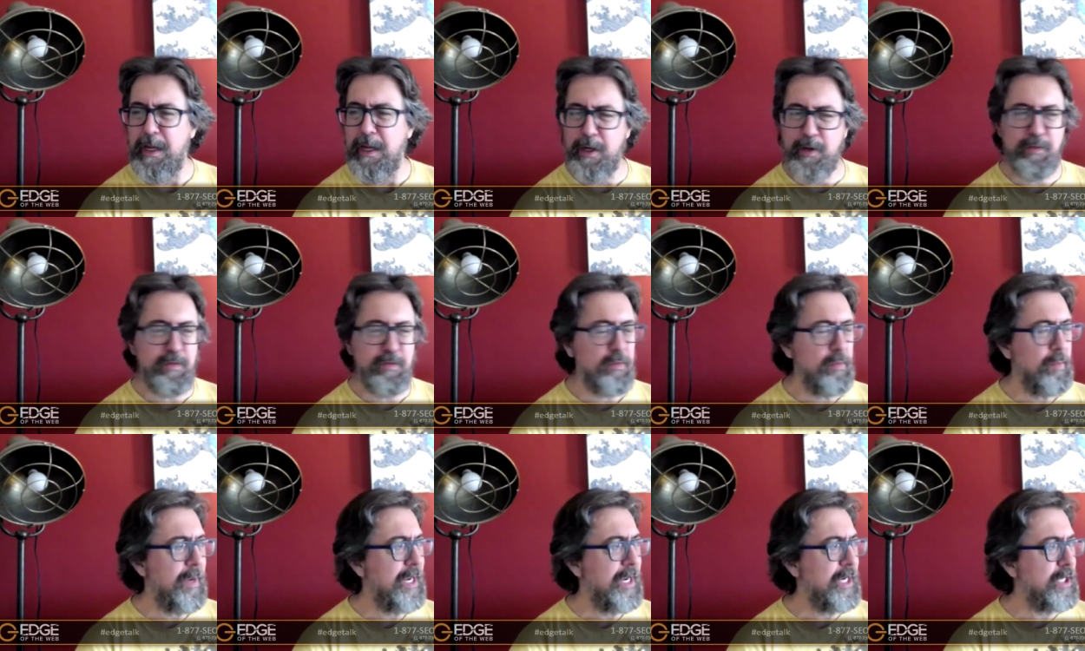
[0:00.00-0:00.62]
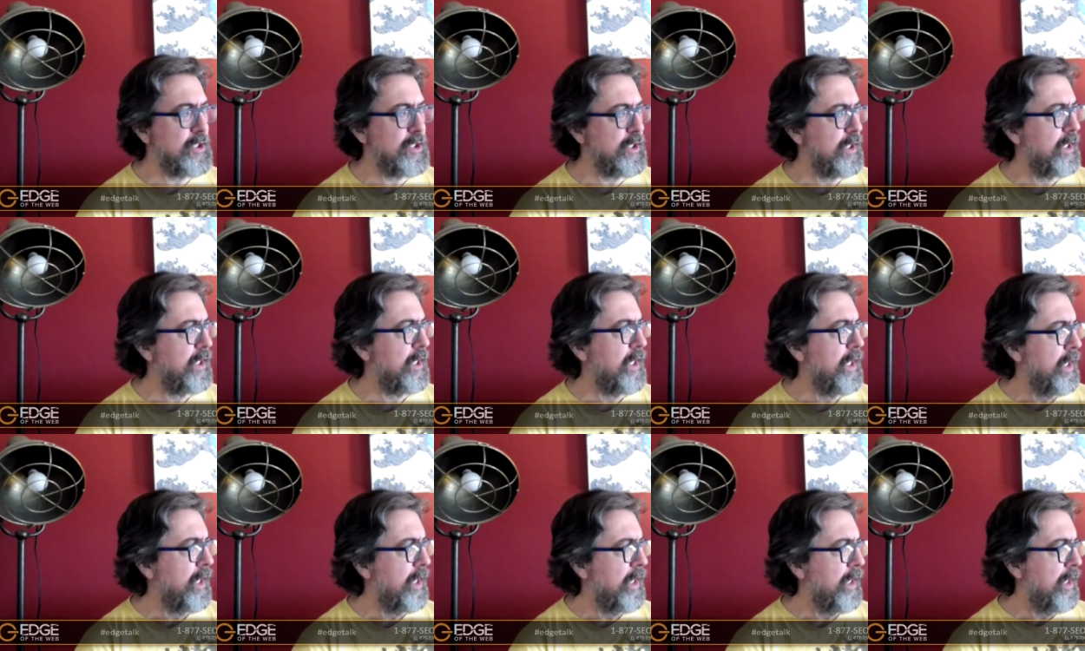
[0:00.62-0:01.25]

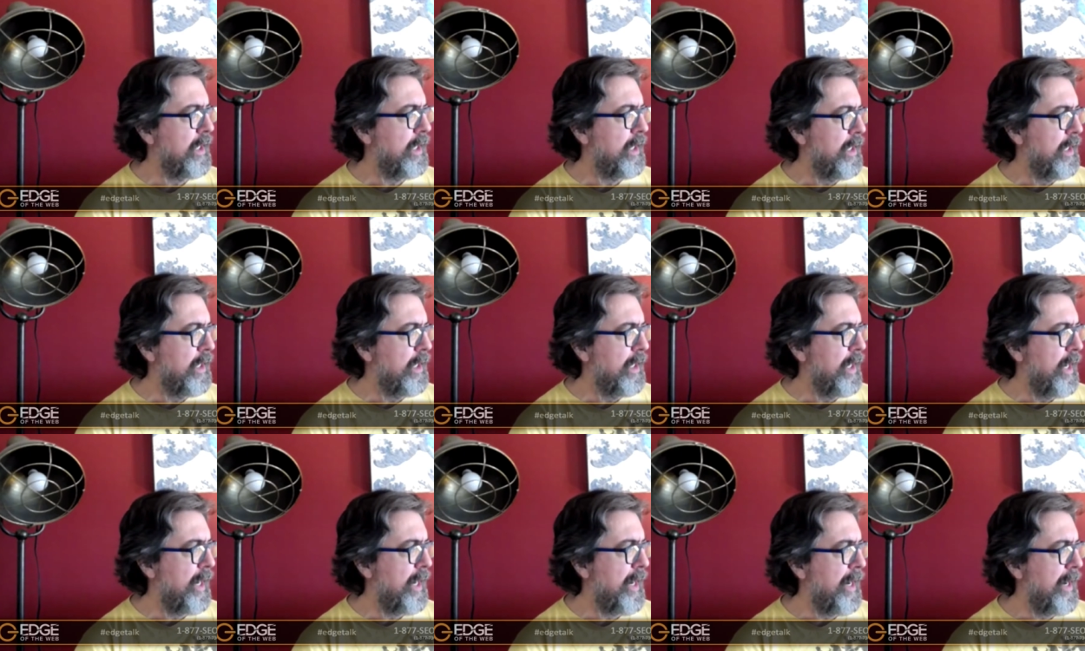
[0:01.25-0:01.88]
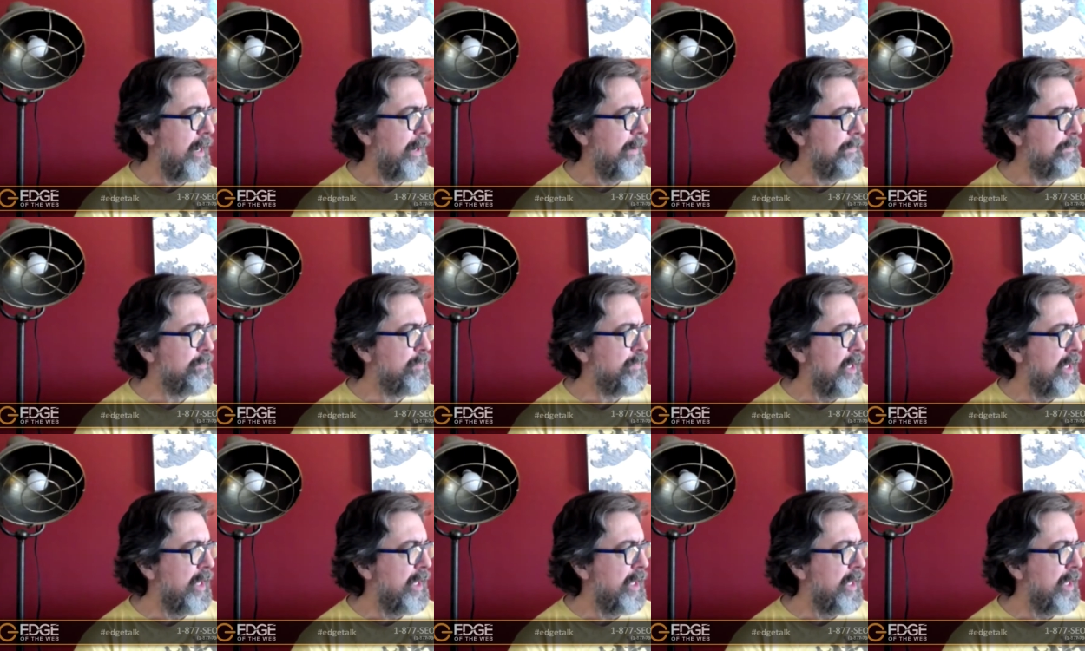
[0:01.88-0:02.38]
information uh,